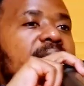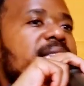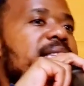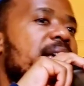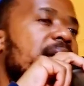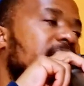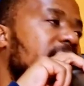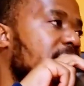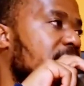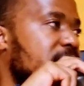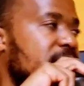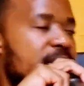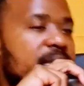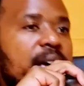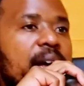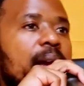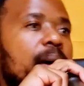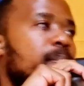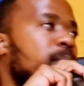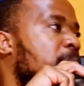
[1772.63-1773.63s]
these are
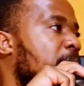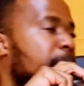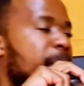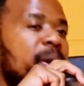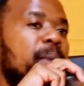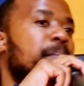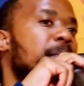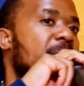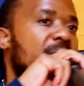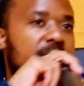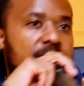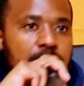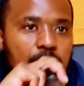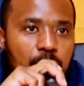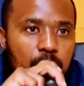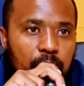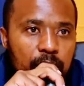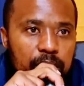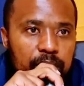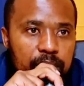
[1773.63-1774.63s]
classes that happened months
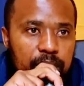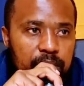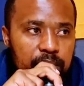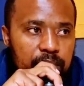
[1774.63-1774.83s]
ago.